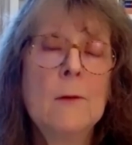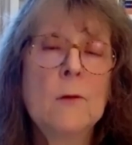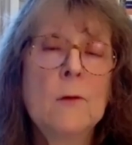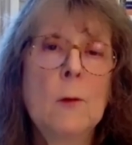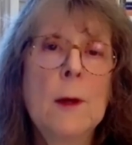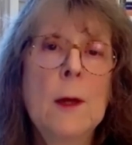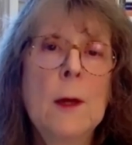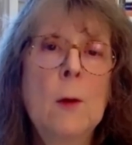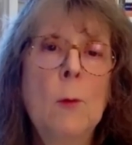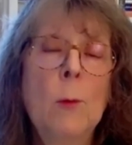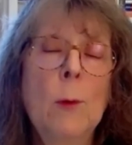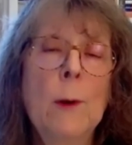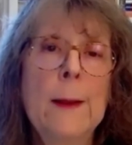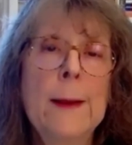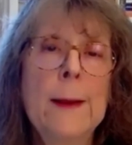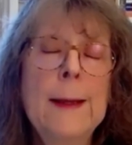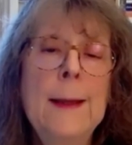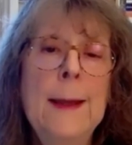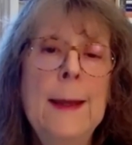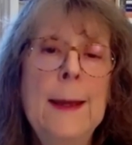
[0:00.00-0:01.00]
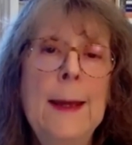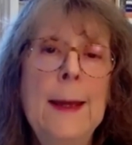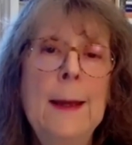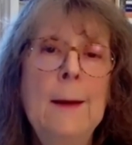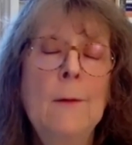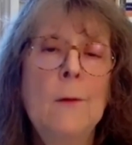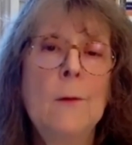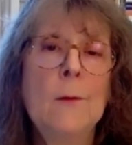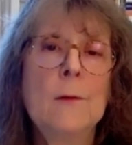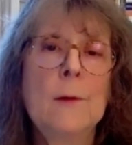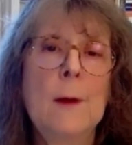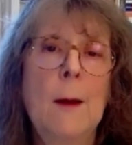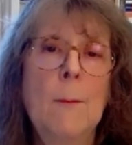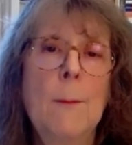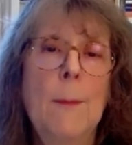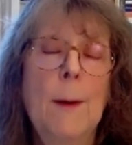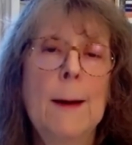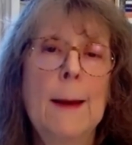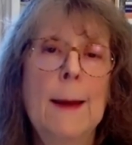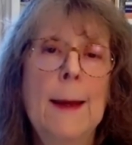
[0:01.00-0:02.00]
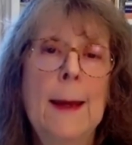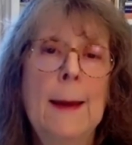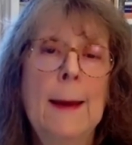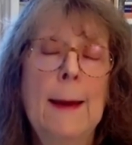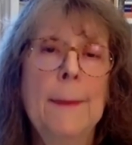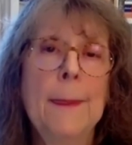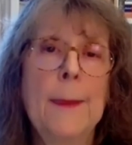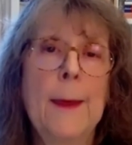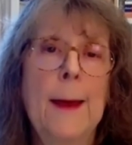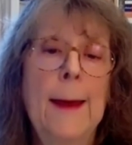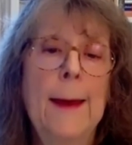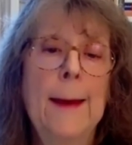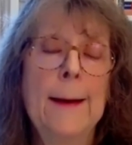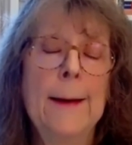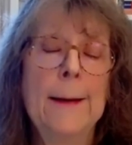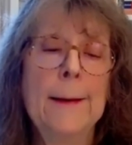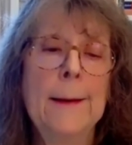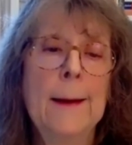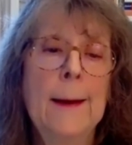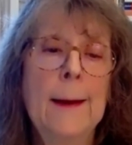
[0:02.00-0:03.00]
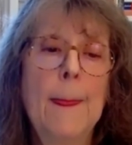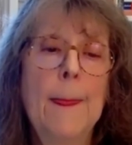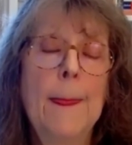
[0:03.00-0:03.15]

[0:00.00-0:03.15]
So you really need somebody at the head